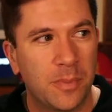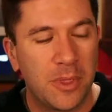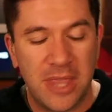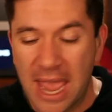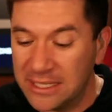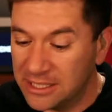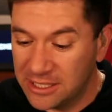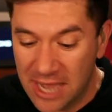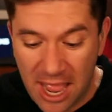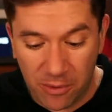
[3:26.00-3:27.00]
That's
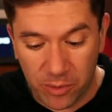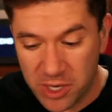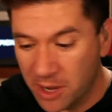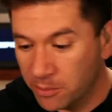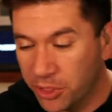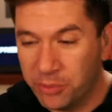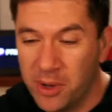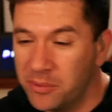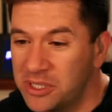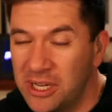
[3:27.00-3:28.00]
not what number
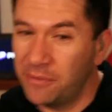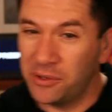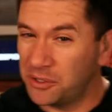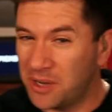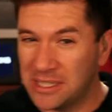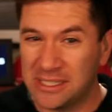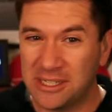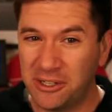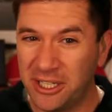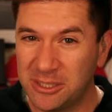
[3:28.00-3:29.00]
3 receivers are
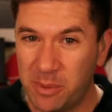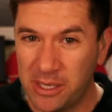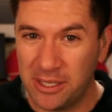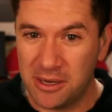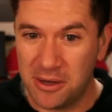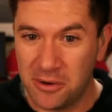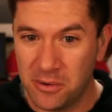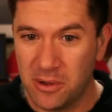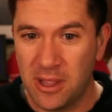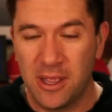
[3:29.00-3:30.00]
necessarily expected to do,